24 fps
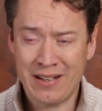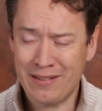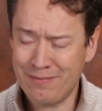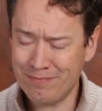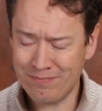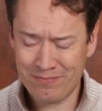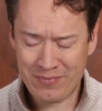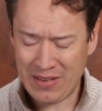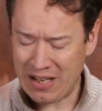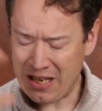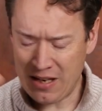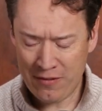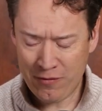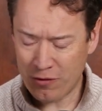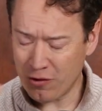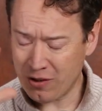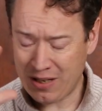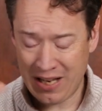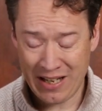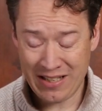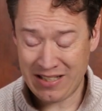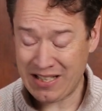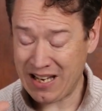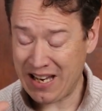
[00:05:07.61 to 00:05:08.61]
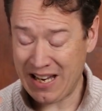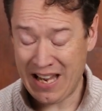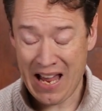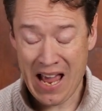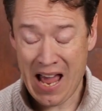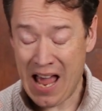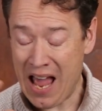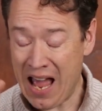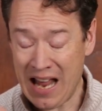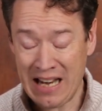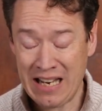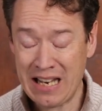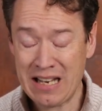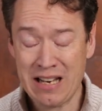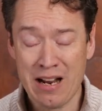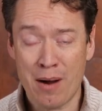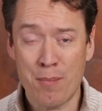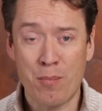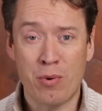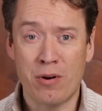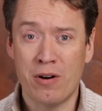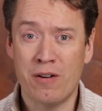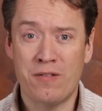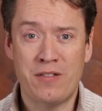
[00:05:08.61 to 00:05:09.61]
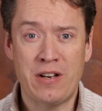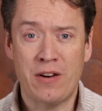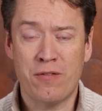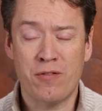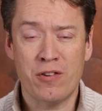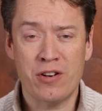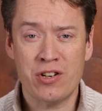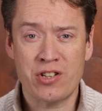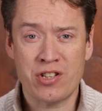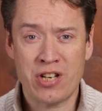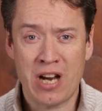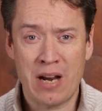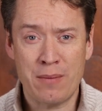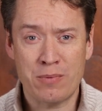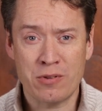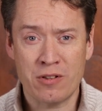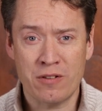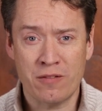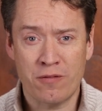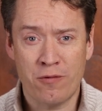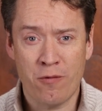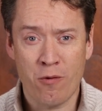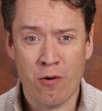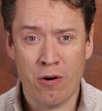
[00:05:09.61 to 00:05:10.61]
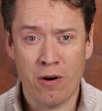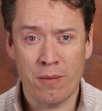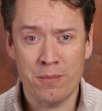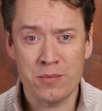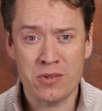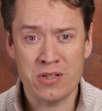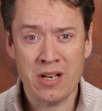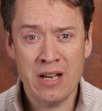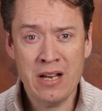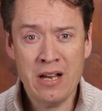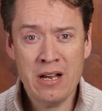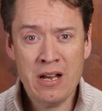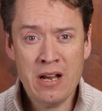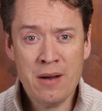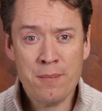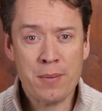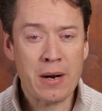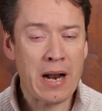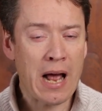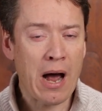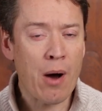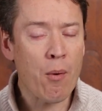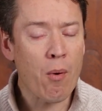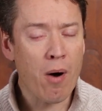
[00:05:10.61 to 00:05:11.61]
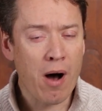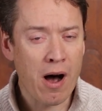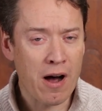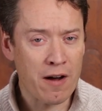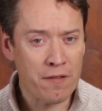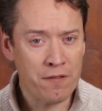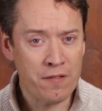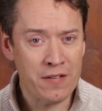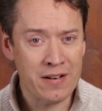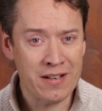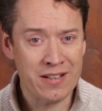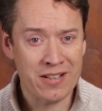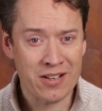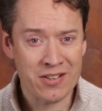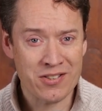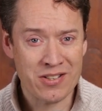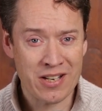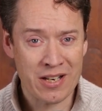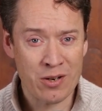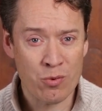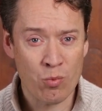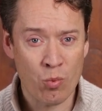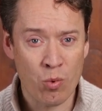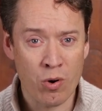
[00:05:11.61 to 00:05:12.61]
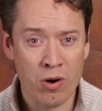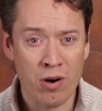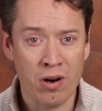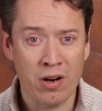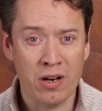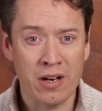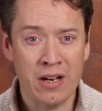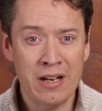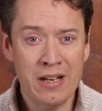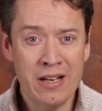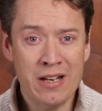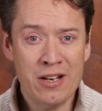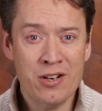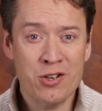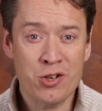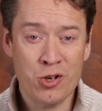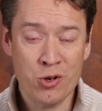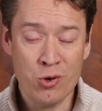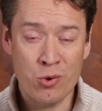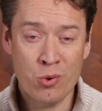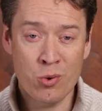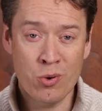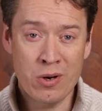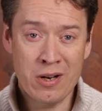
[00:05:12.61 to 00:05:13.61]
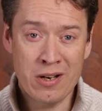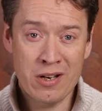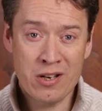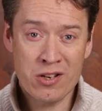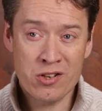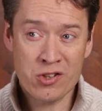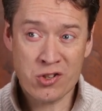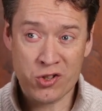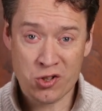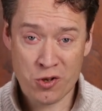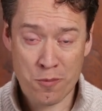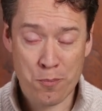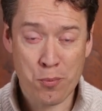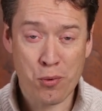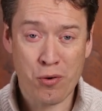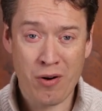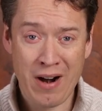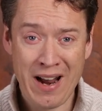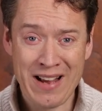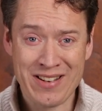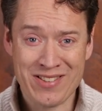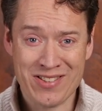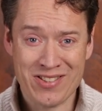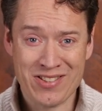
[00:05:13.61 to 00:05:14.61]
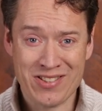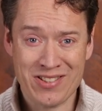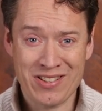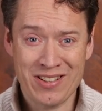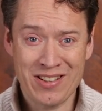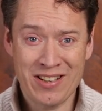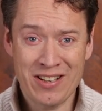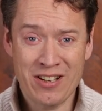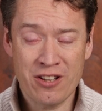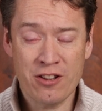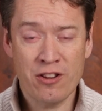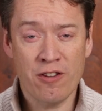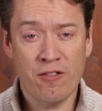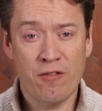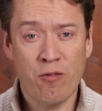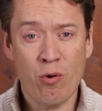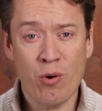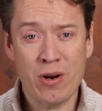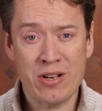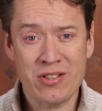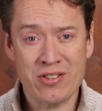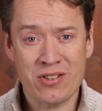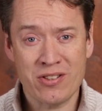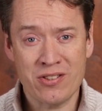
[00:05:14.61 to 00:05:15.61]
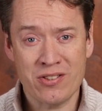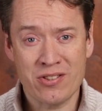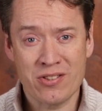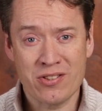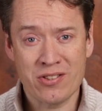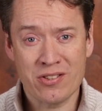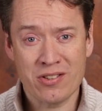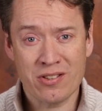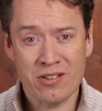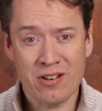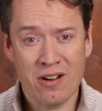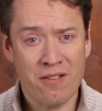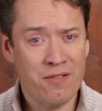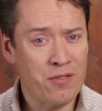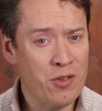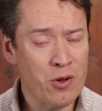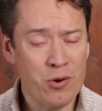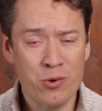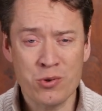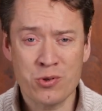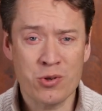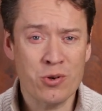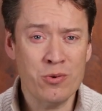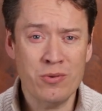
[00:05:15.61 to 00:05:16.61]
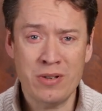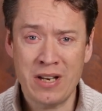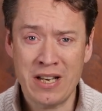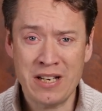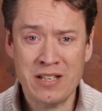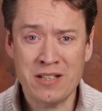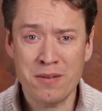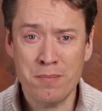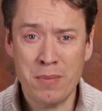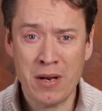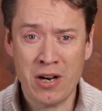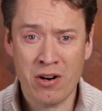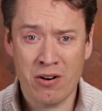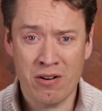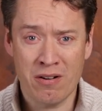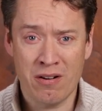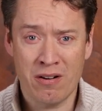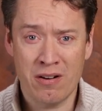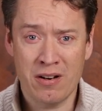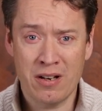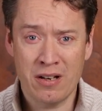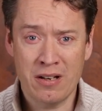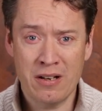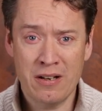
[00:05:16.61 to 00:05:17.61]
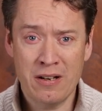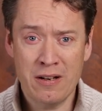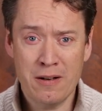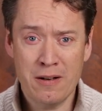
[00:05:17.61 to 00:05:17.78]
And evil can take any number of different shapes and forms, but how often does it work to suppress the voices of those who need to be heard?